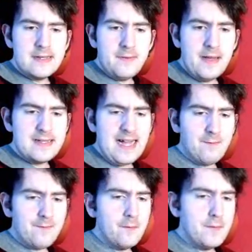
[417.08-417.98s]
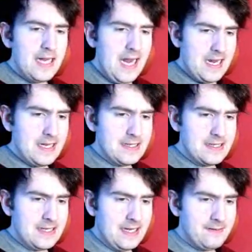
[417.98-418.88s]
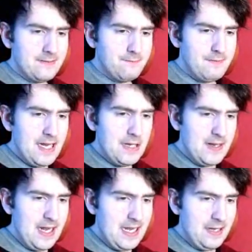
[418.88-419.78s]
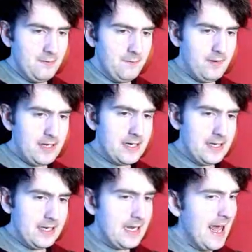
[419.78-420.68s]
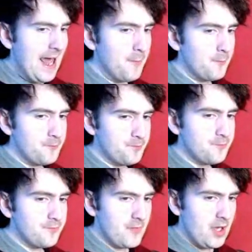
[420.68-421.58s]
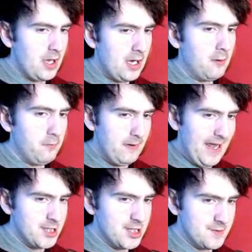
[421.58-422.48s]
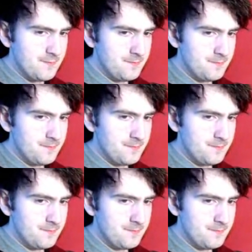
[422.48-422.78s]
there is now rumblings that maybe we are gonna get our wish.